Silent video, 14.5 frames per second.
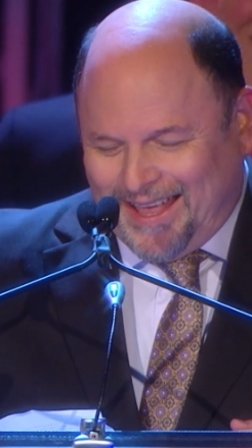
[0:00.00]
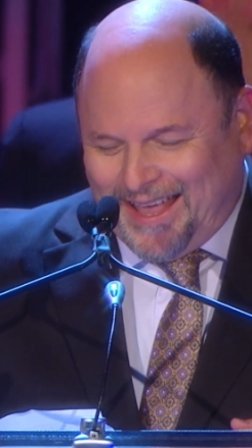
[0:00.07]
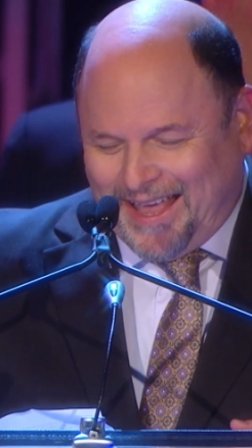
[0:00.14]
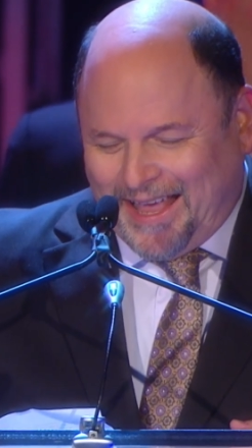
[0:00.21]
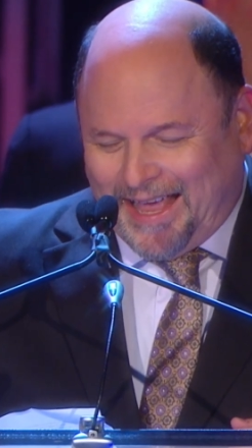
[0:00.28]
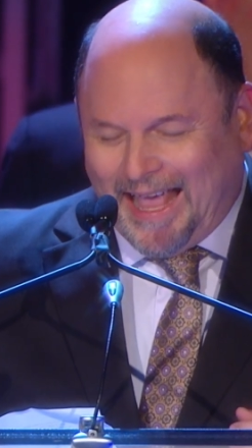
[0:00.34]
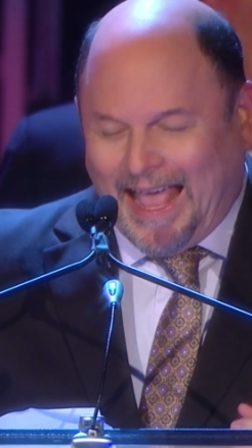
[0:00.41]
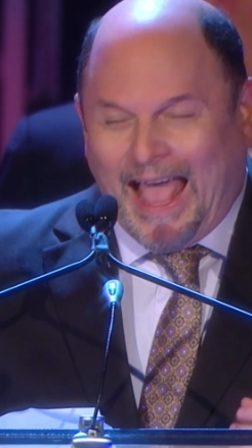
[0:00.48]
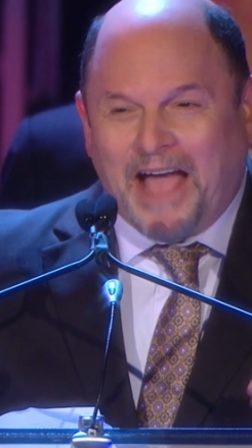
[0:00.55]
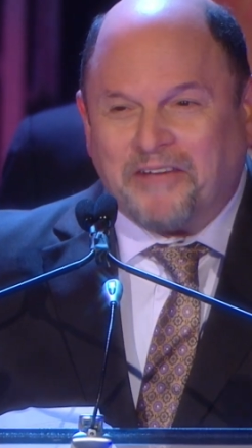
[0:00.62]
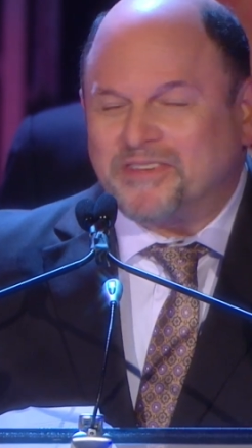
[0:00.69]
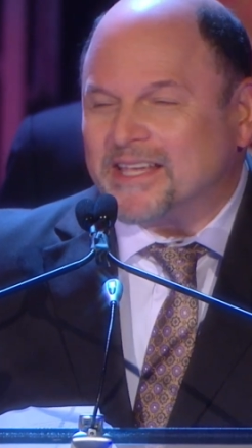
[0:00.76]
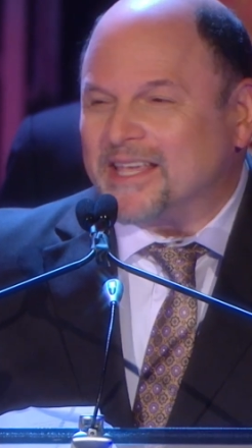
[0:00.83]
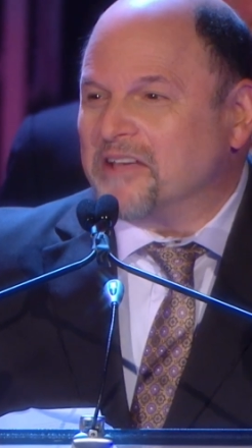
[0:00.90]
I have
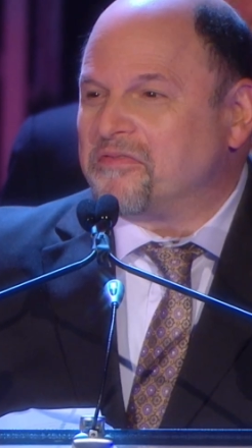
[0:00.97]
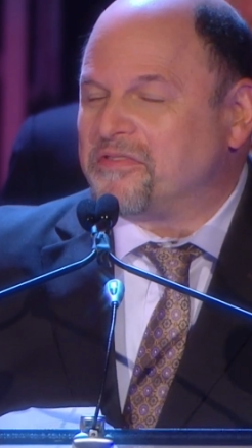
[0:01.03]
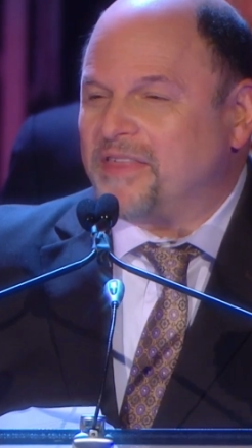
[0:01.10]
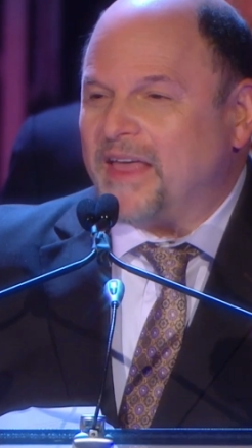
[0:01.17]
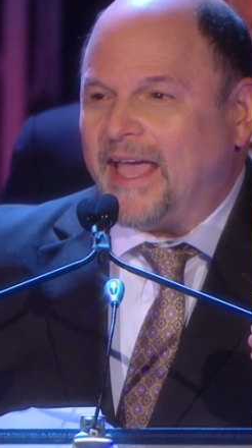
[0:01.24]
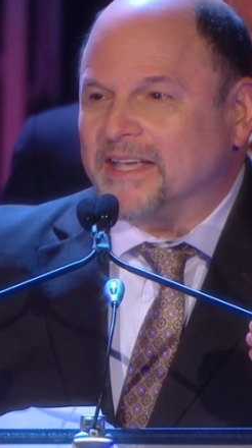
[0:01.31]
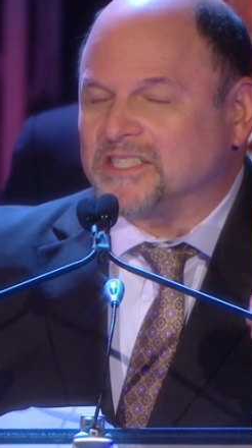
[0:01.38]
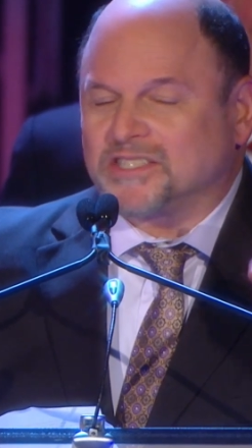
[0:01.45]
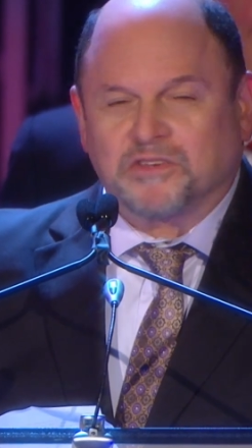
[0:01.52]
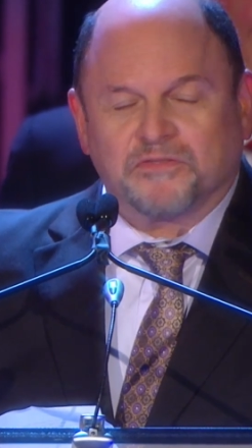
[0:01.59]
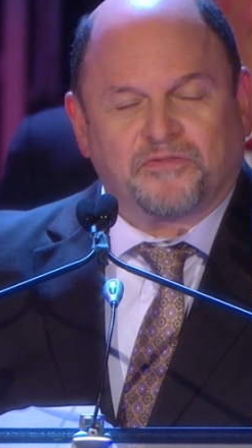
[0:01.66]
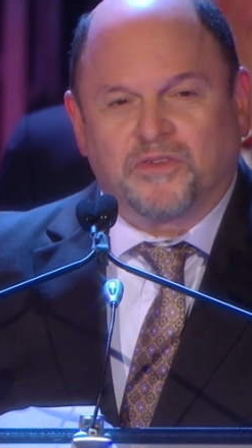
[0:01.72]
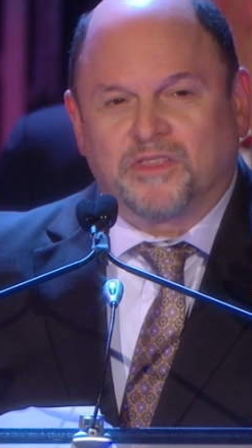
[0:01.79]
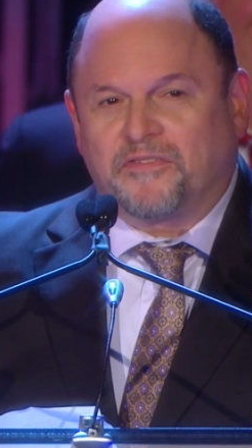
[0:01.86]
to give thanks
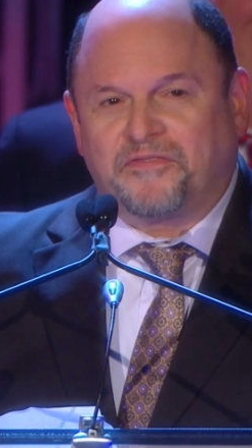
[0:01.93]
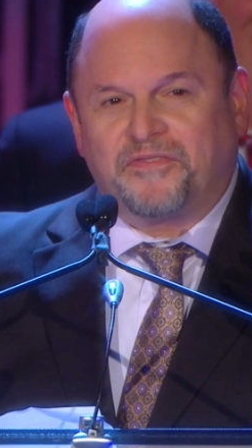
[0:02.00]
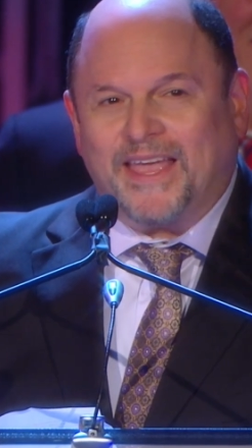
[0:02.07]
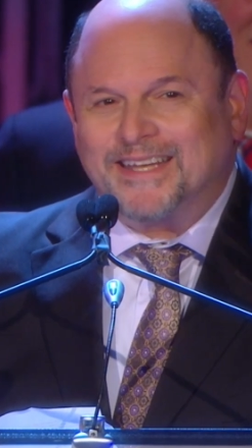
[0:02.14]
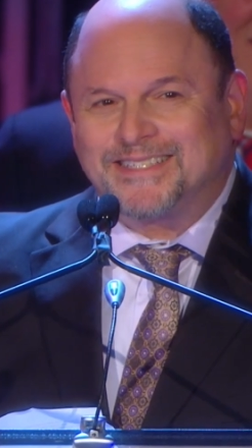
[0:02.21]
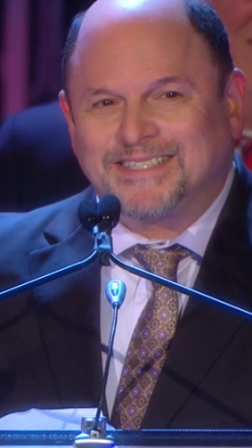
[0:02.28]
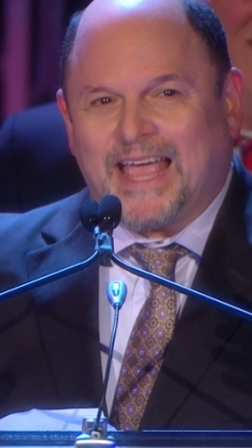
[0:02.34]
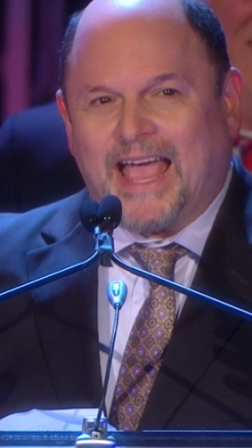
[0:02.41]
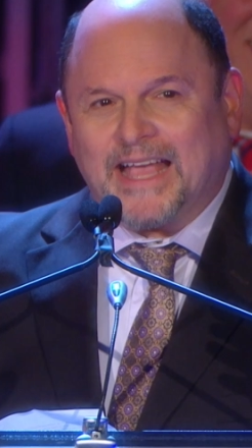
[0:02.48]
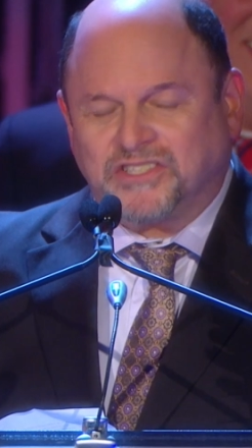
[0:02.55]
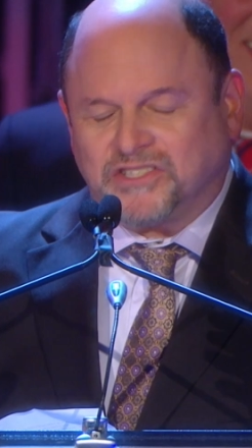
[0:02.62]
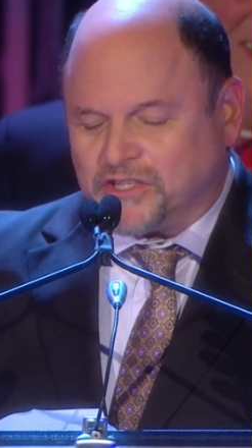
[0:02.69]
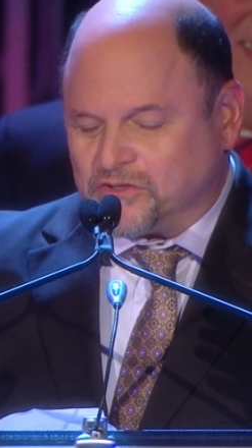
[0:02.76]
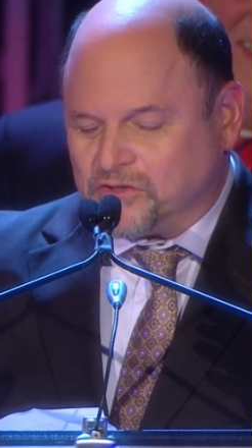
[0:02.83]
for the
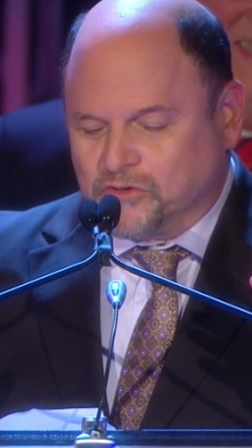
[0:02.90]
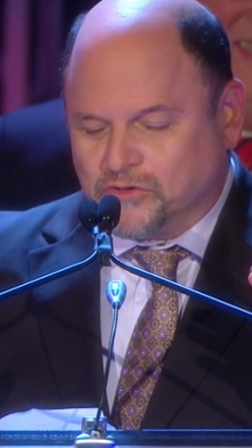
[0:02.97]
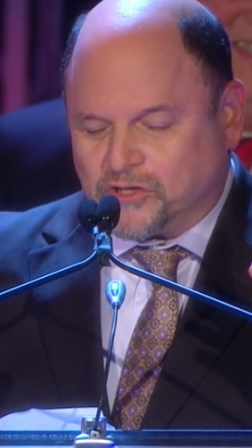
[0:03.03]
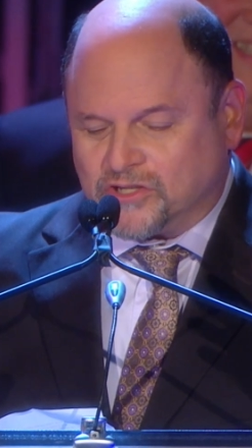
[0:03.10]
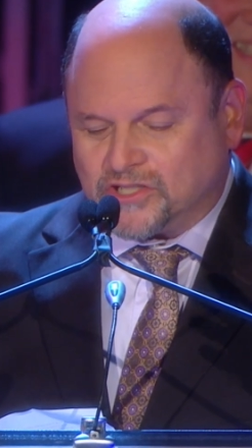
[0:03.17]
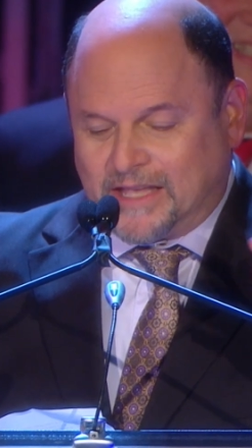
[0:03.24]
fantastic New Jersey,